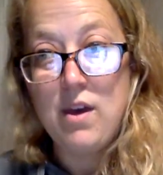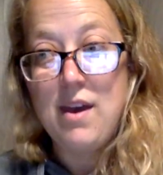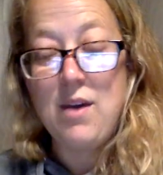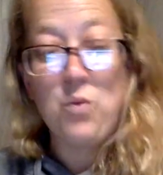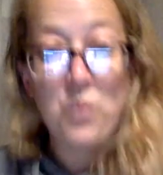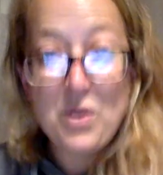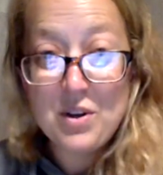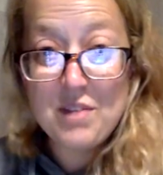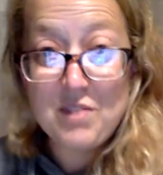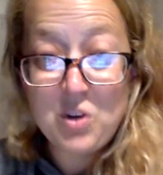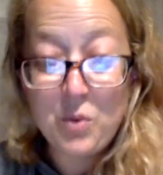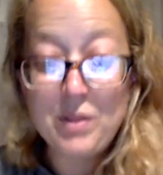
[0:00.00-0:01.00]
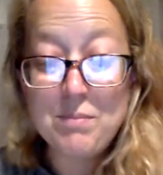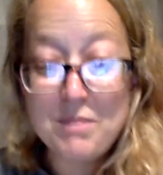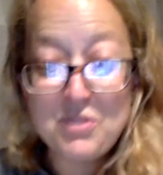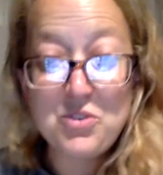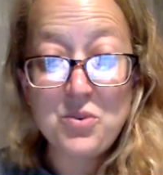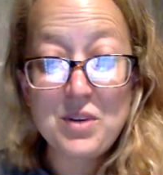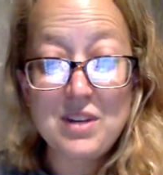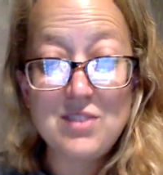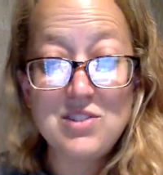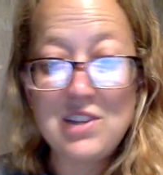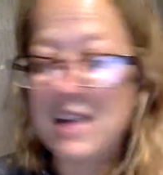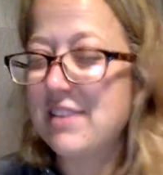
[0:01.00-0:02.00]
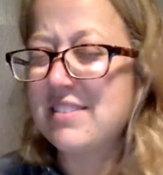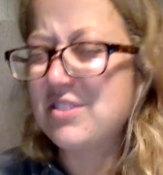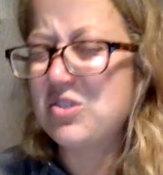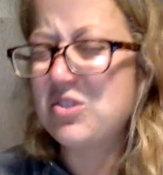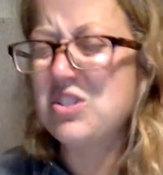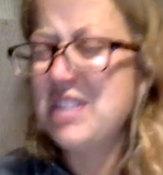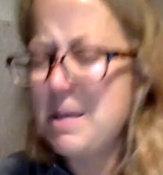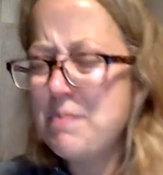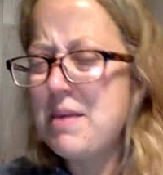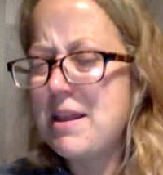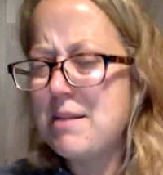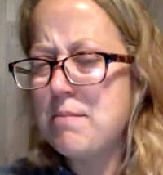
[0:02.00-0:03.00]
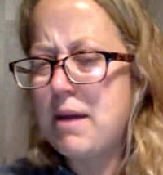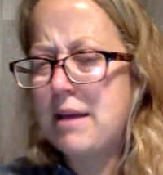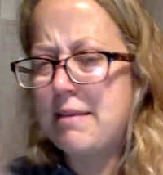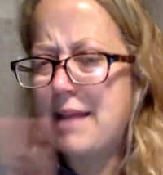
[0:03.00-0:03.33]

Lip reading: And we don't even know what the mystery is yet. So just keep that in mind.